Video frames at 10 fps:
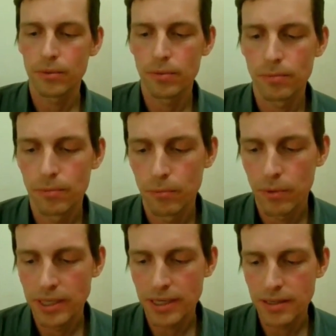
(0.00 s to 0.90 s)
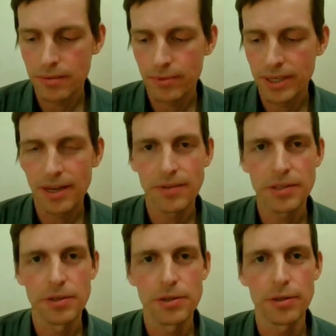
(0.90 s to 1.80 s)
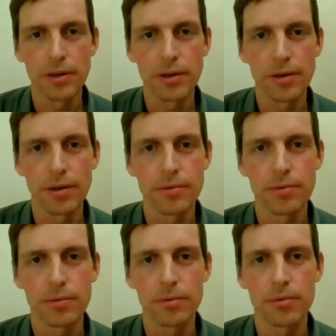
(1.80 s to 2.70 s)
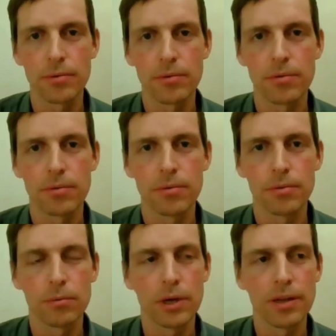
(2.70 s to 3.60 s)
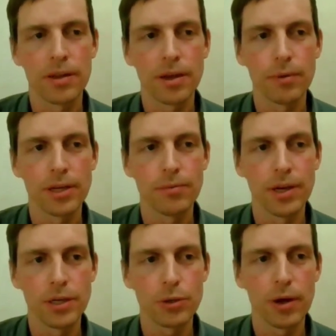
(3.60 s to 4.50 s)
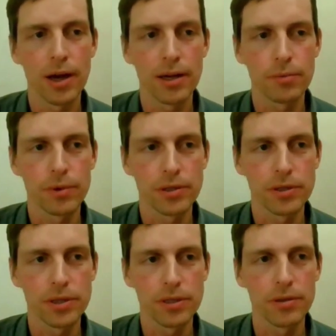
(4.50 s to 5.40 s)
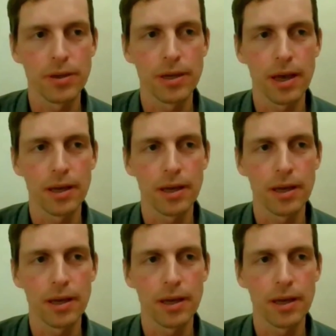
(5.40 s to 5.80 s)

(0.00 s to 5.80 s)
so we did have this concern, and one thing we tried was just looking